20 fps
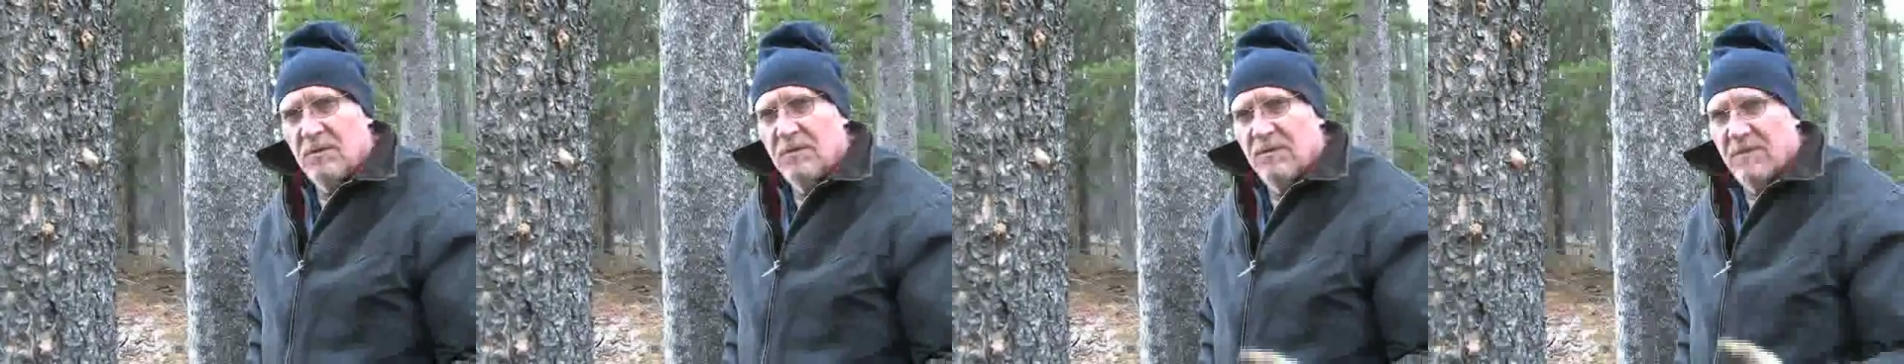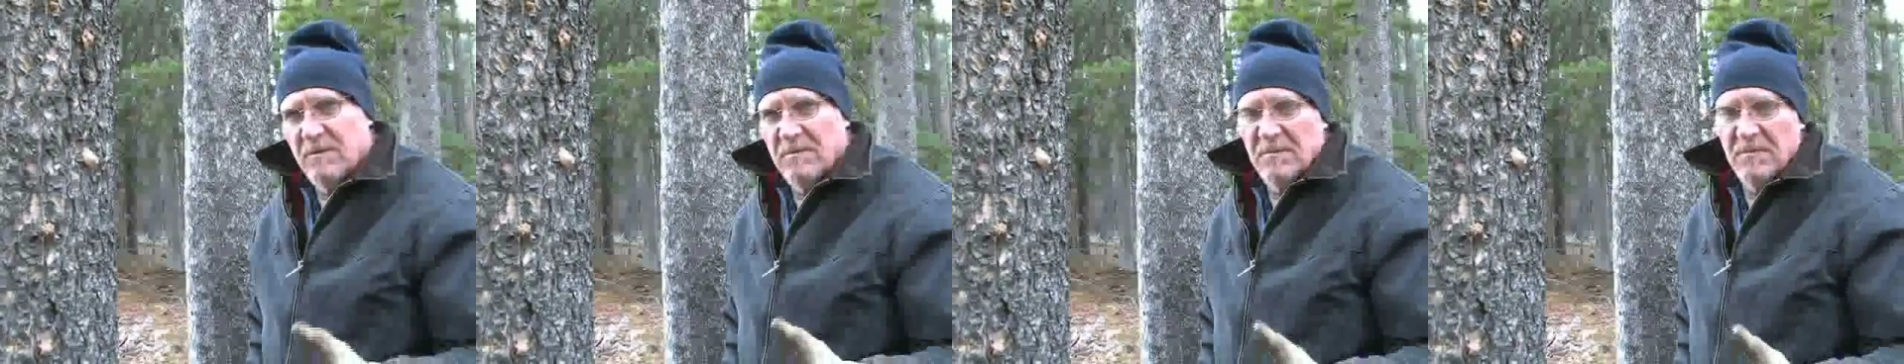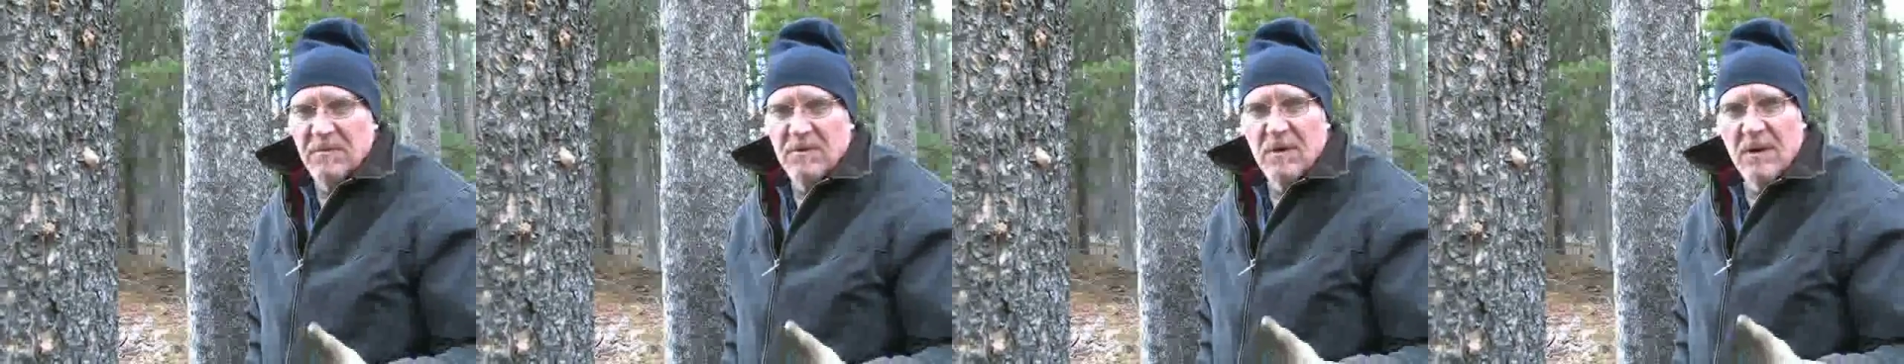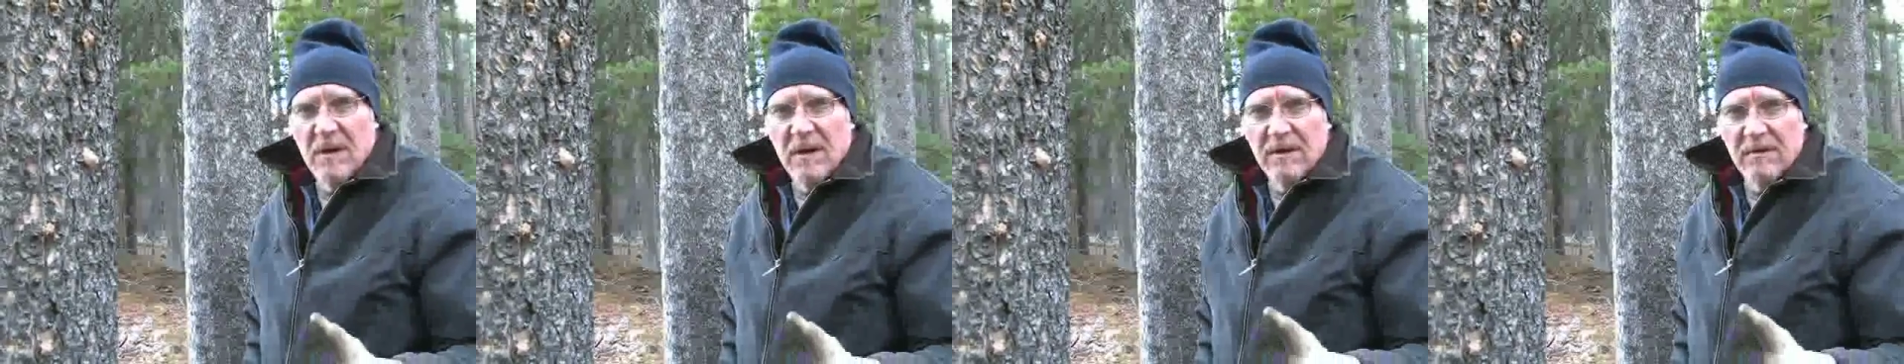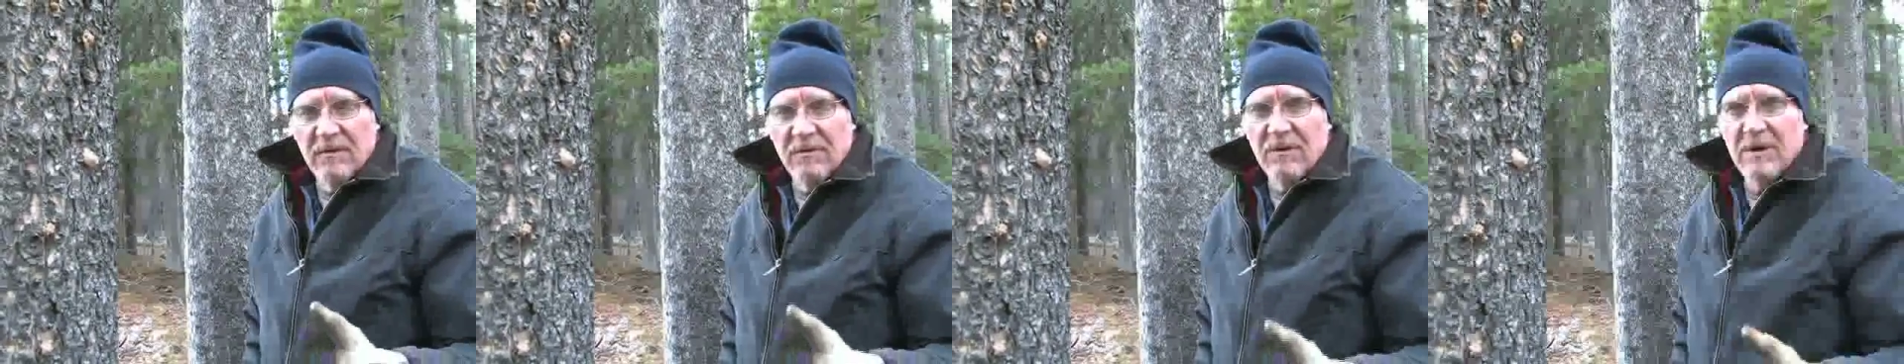from
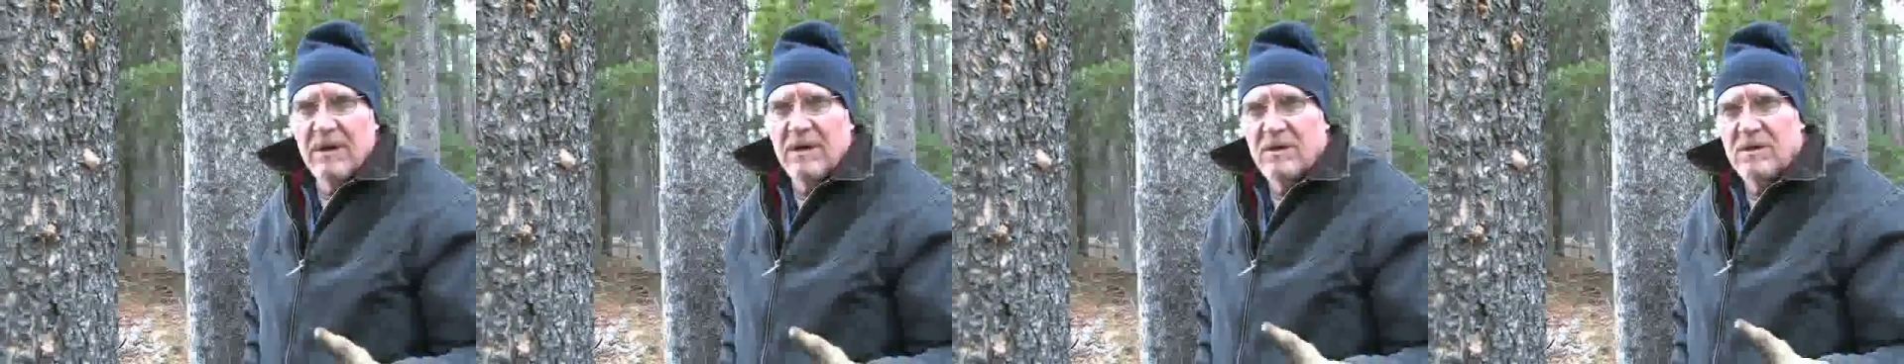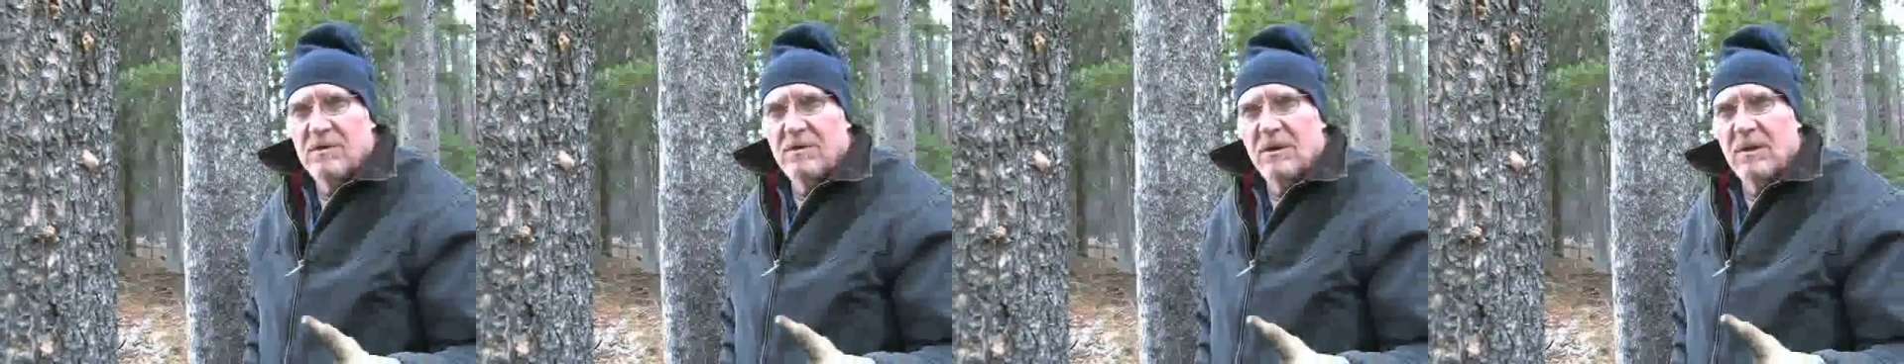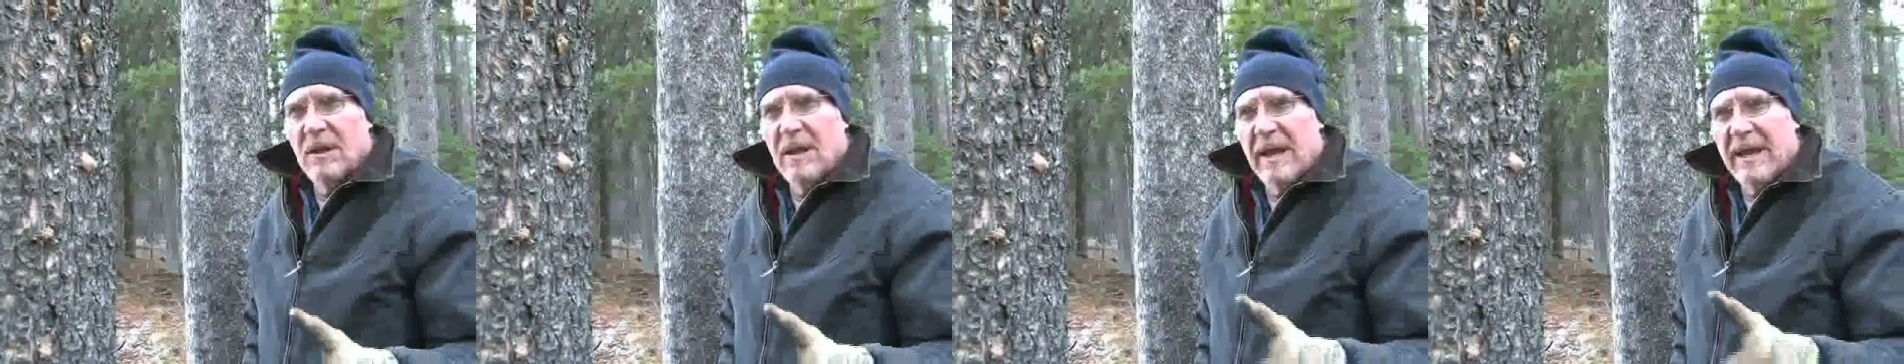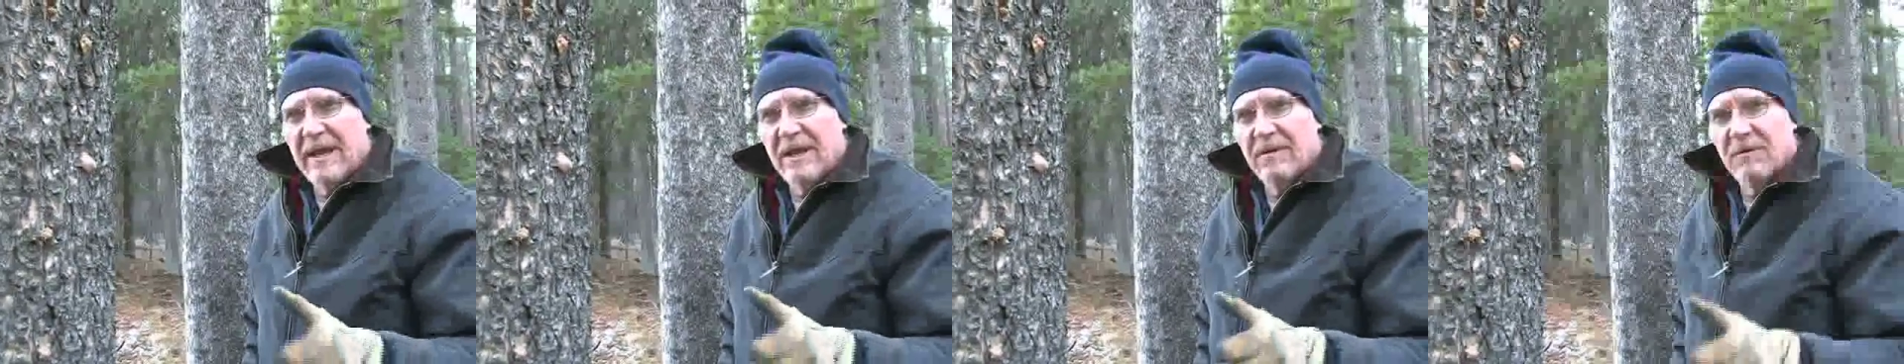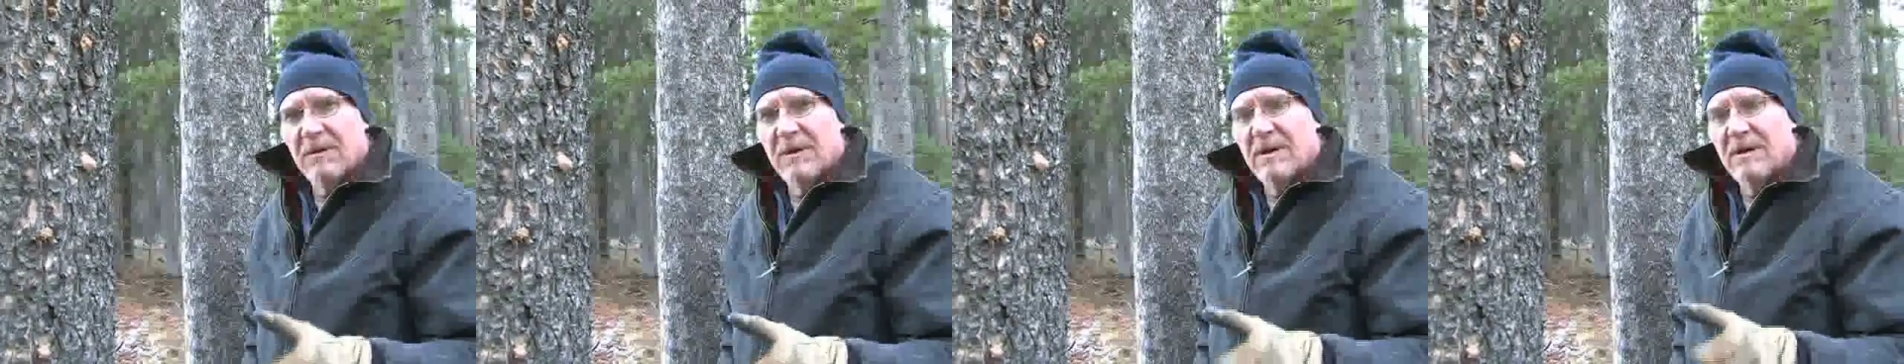green to a
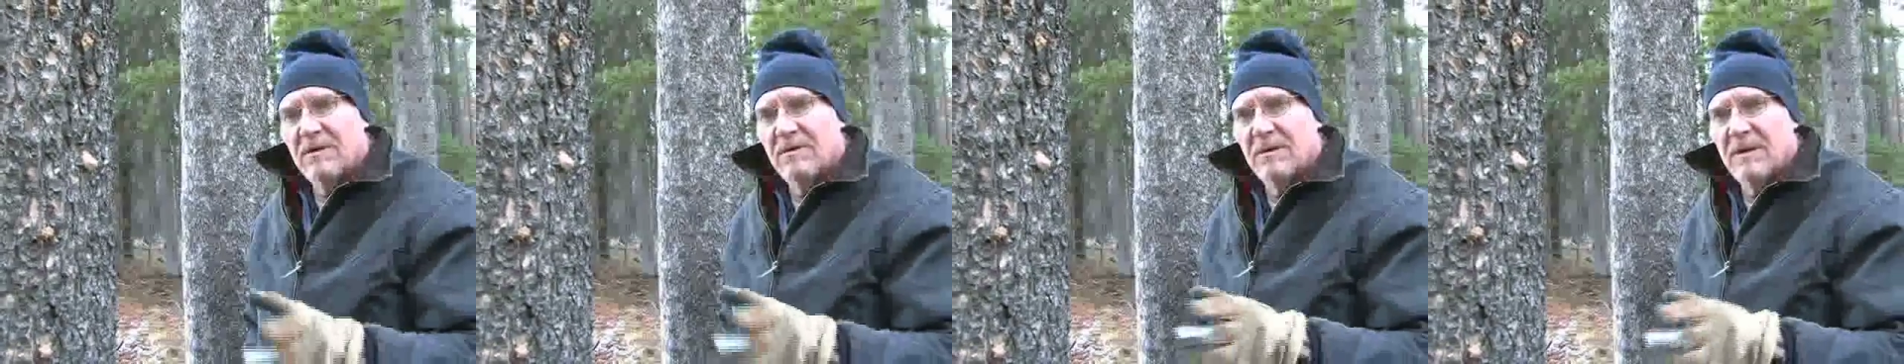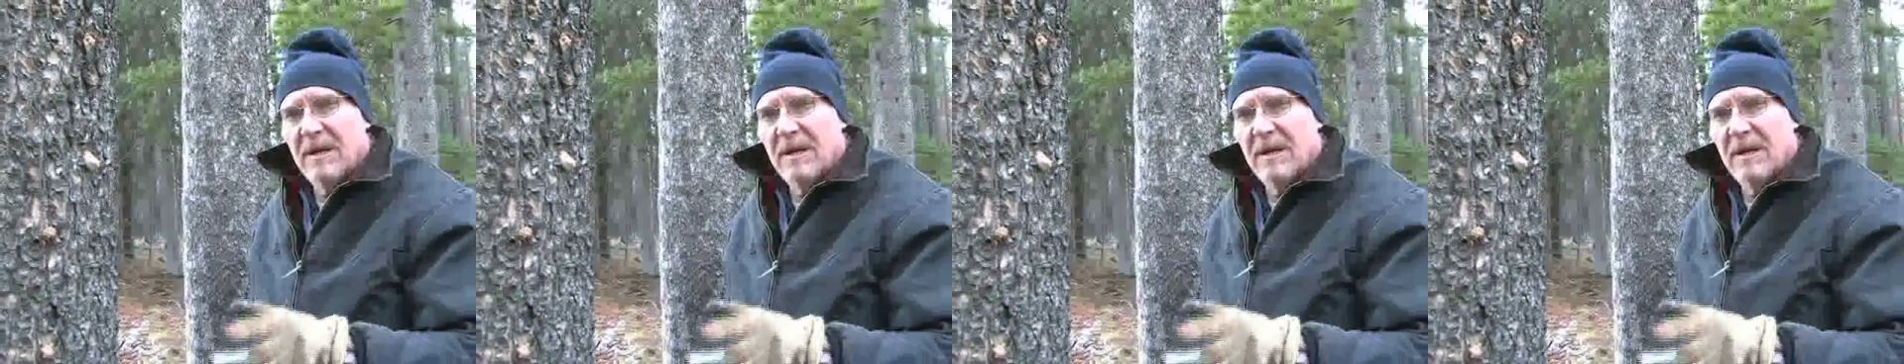light green to